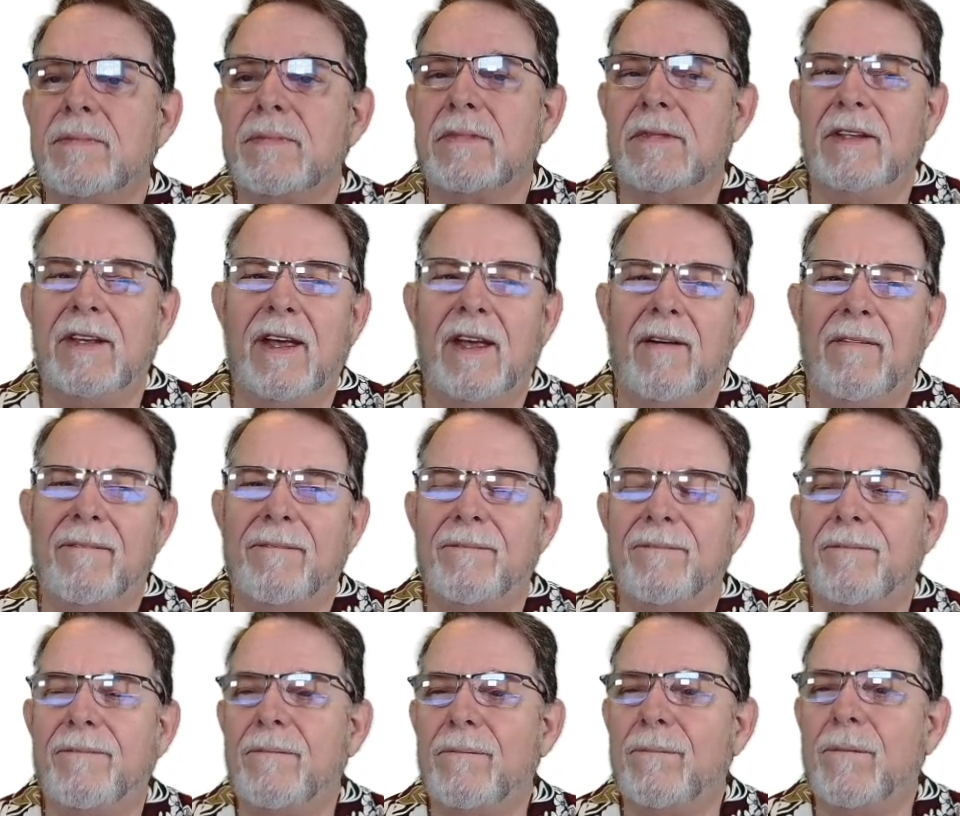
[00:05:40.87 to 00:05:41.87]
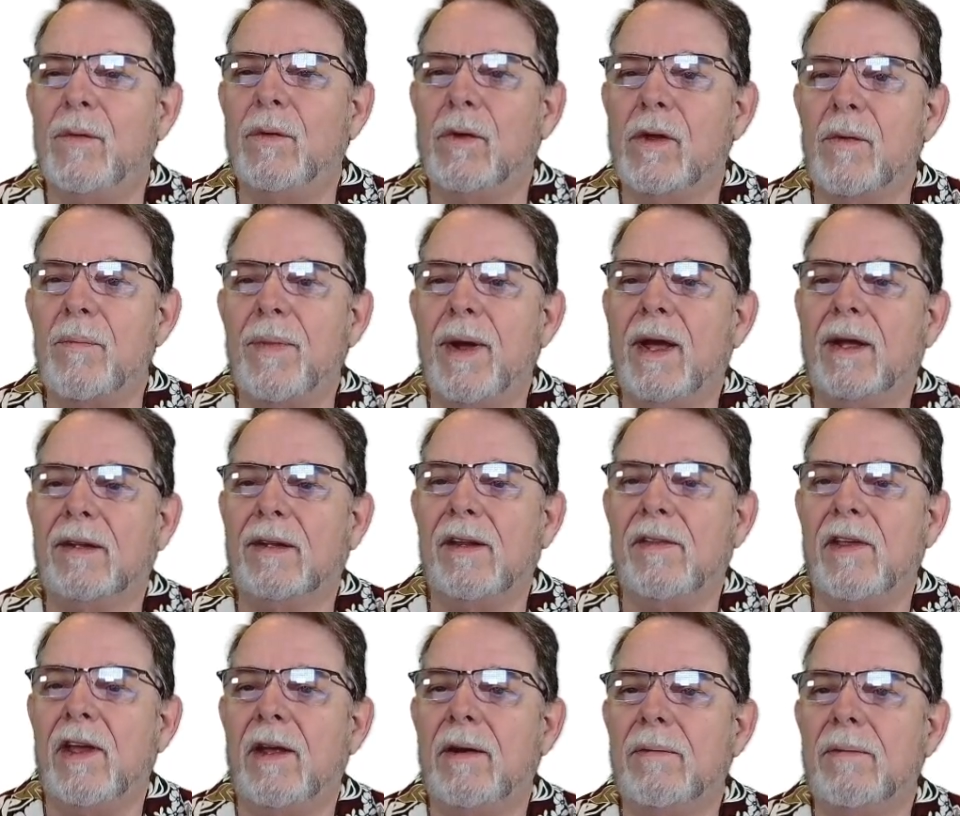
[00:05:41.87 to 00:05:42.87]
Yeah. We'll come back to
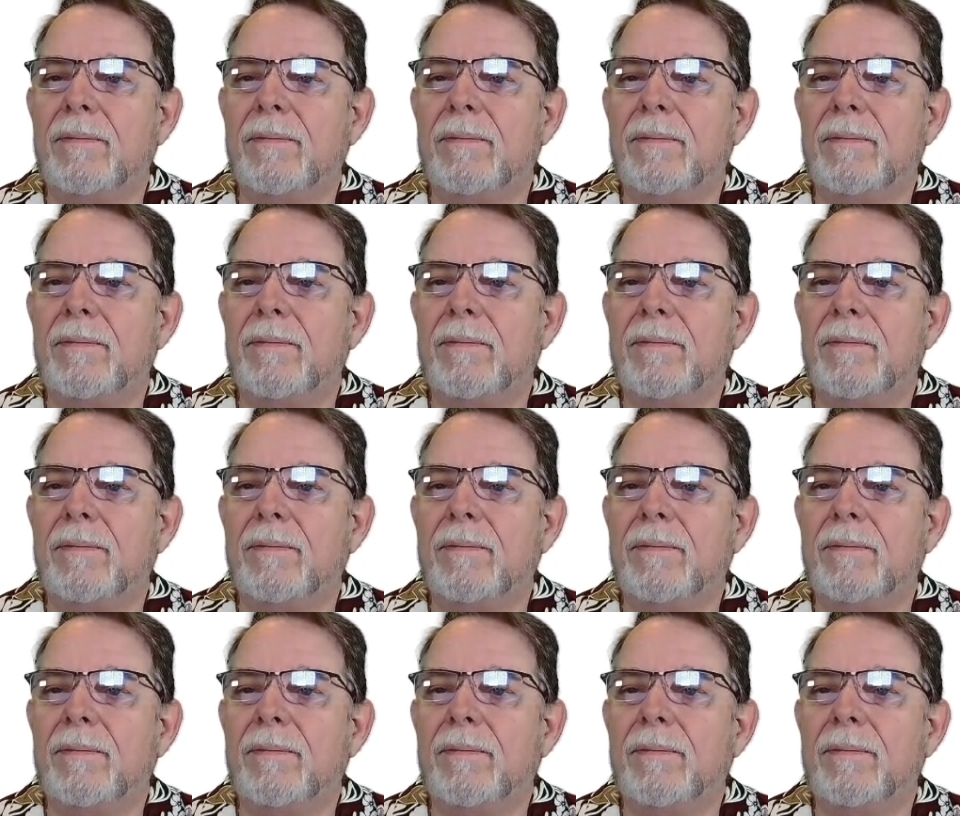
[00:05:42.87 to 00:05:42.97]
that.